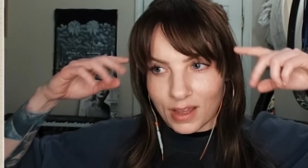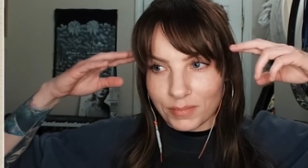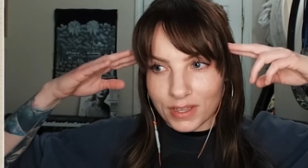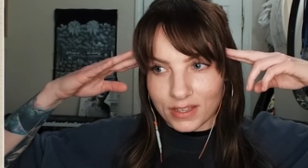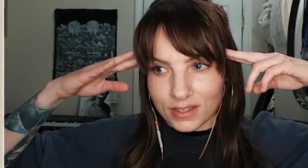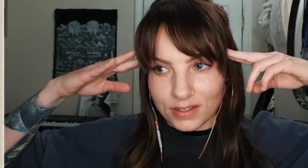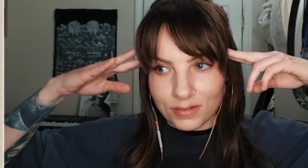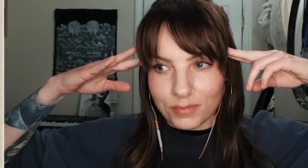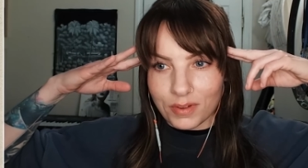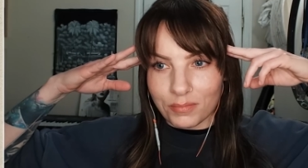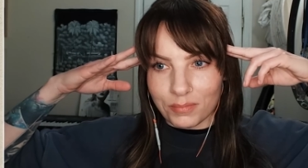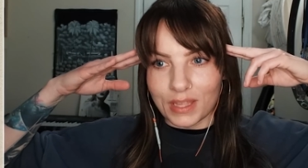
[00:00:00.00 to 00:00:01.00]
like a
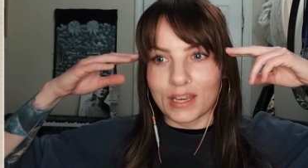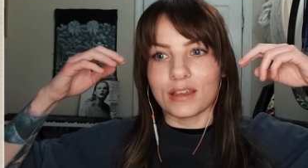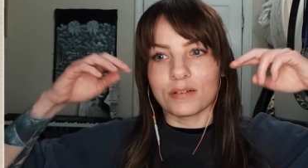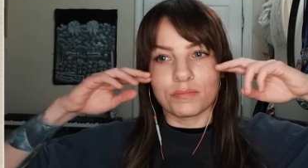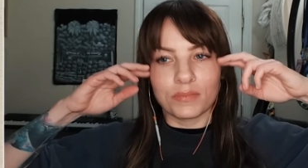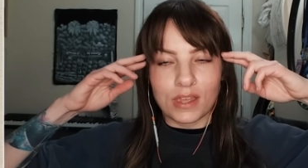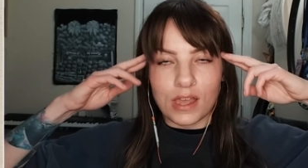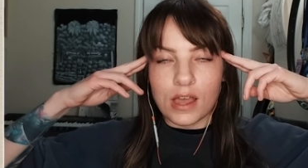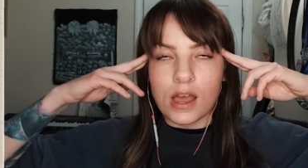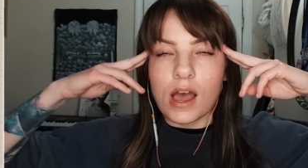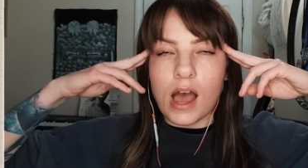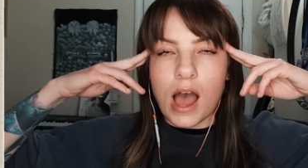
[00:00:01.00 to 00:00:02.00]
medium.
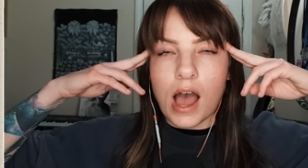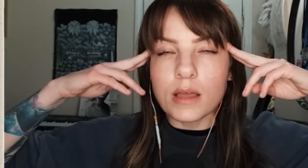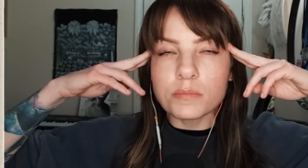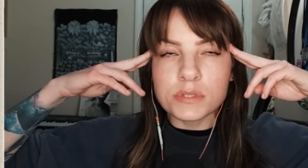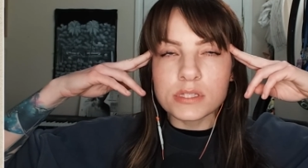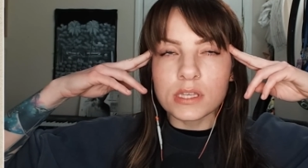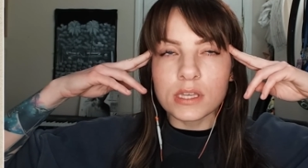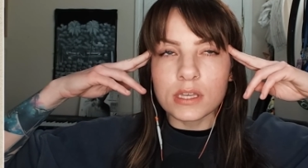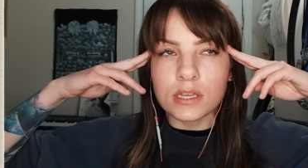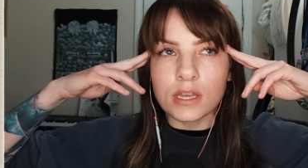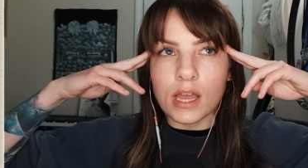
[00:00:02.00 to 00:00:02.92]
I'm seeing